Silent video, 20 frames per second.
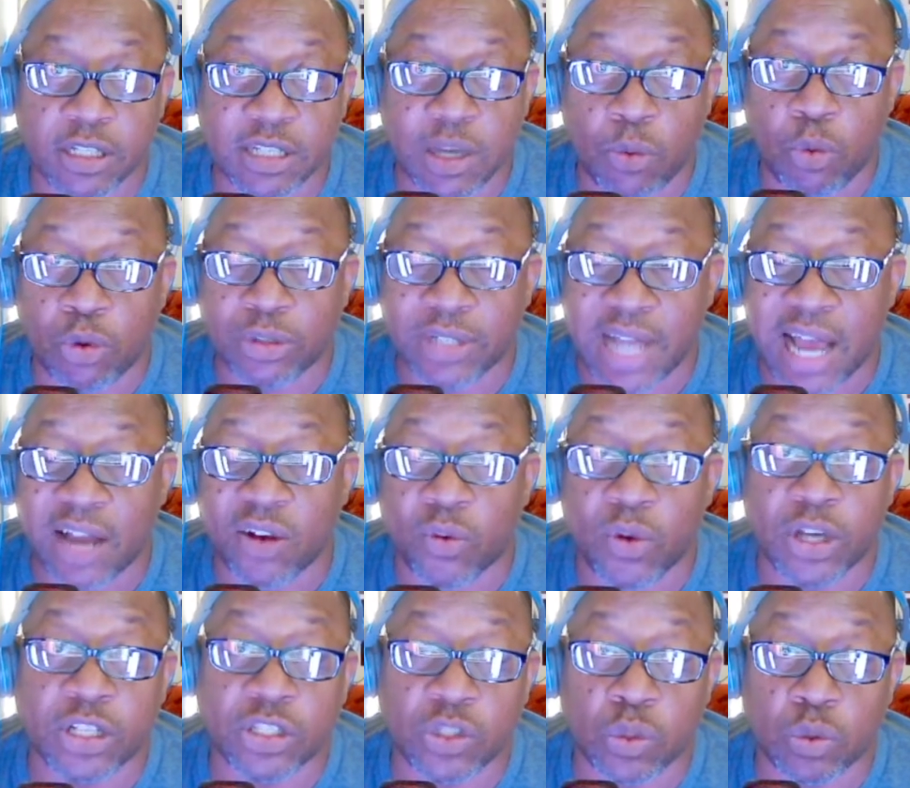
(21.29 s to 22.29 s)
I won't
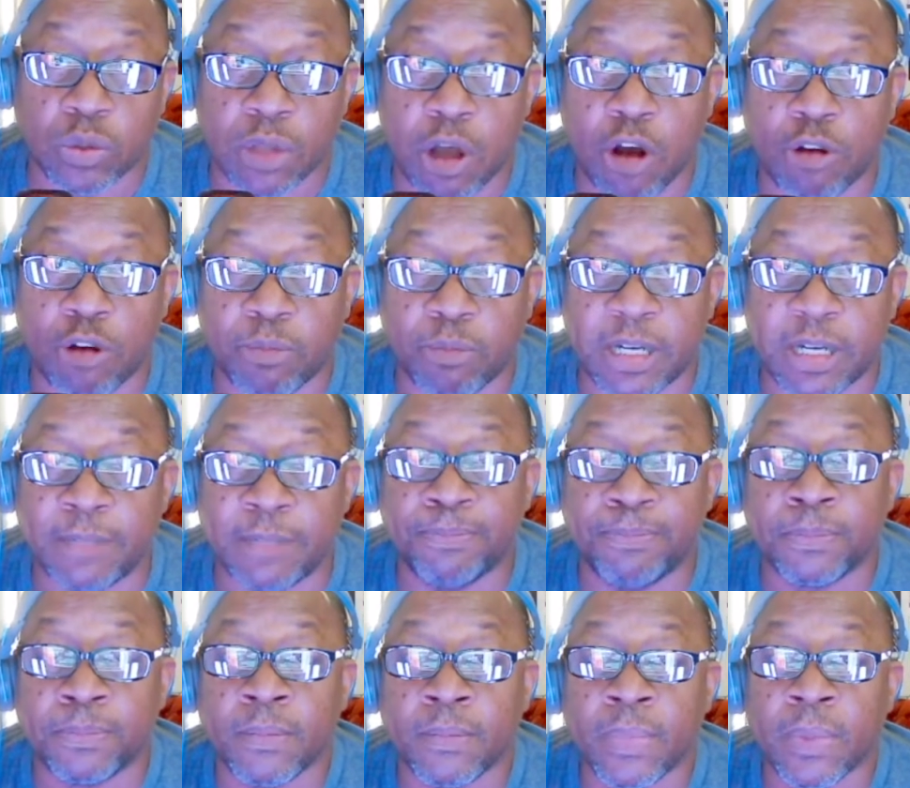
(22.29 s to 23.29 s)
digress too long, but
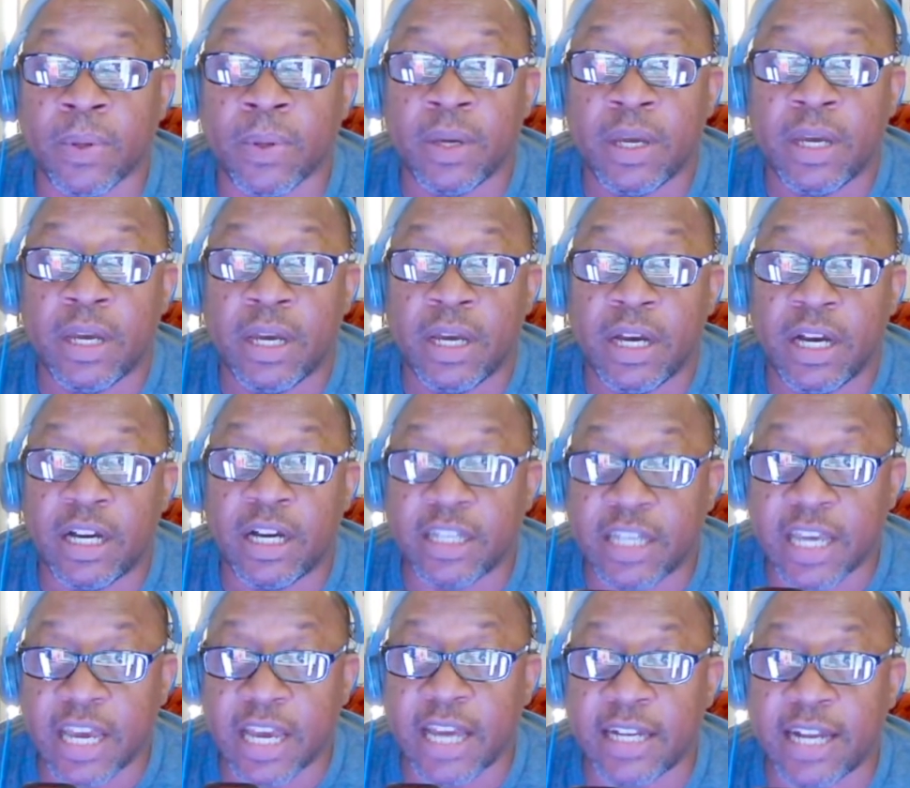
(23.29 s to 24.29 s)

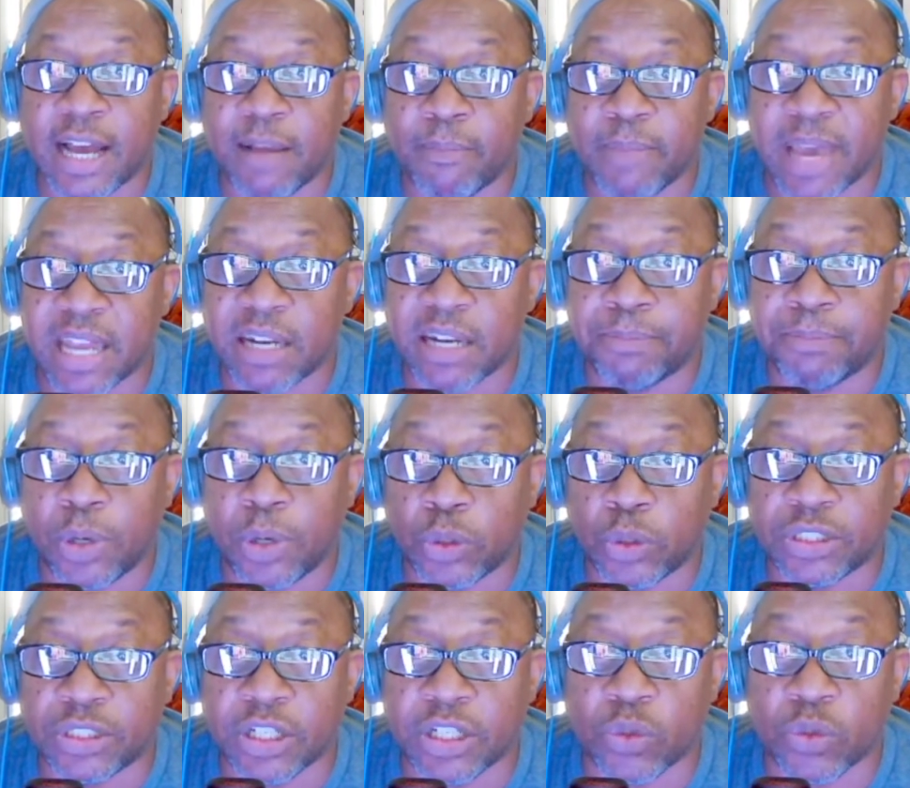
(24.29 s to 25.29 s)
again, I made a
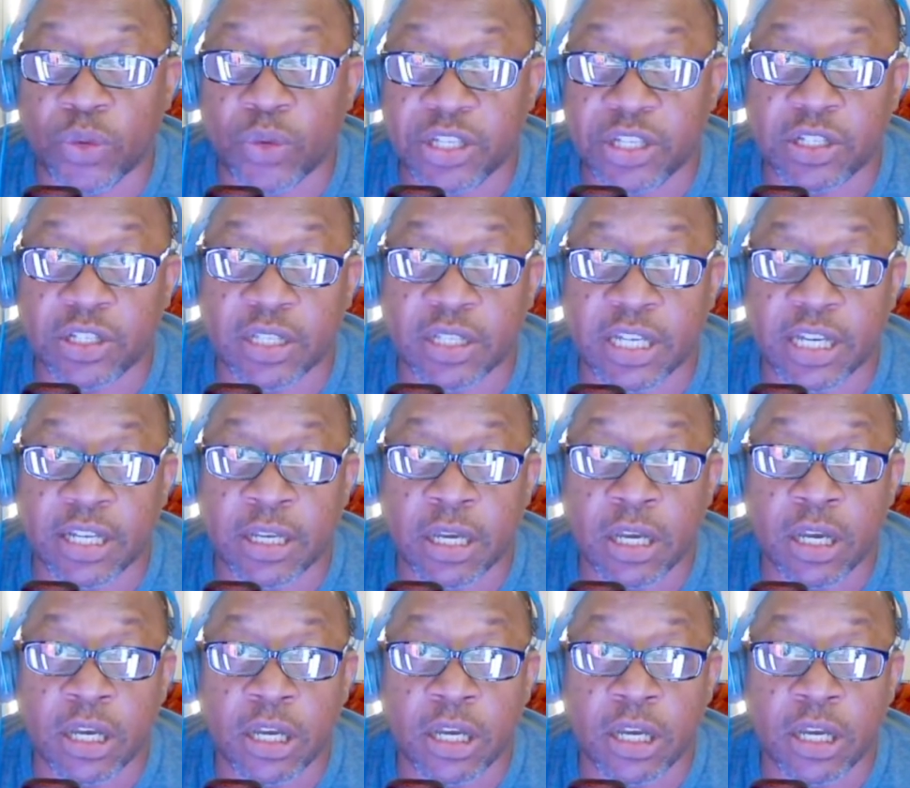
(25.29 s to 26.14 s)
post here recently